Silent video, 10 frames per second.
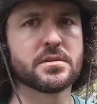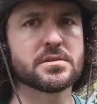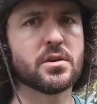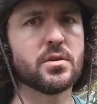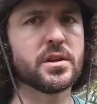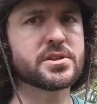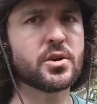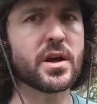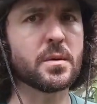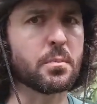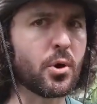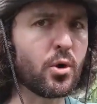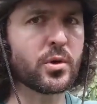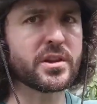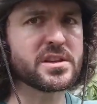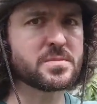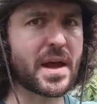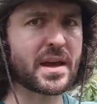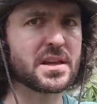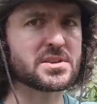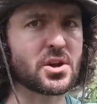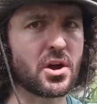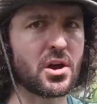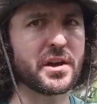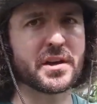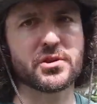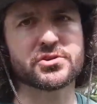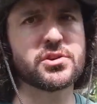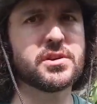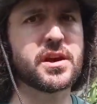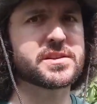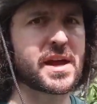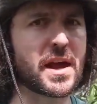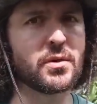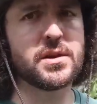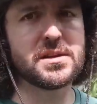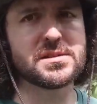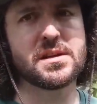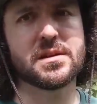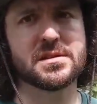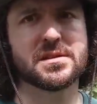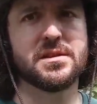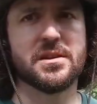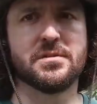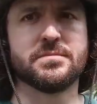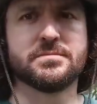So let's go ahead and put one of these baggies on, and I'll show you guys how easy it is to do.